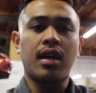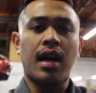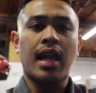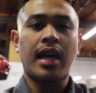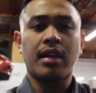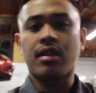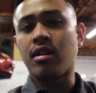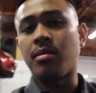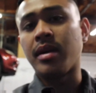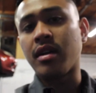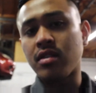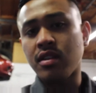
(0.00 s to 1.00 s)
I like the
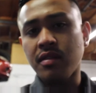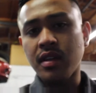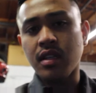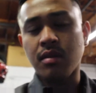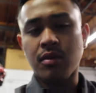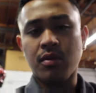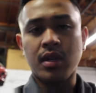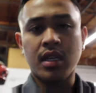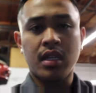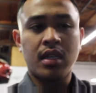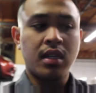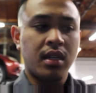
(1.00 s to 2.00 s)
appearance of it, number
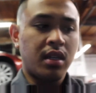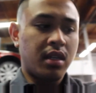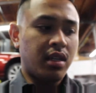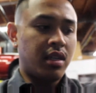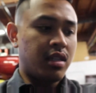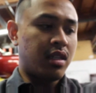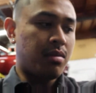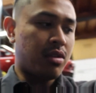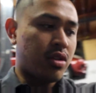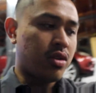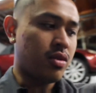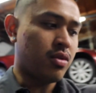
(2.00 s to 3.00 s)
one. Number
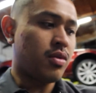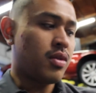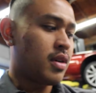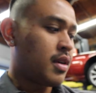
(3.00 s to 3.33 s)
two,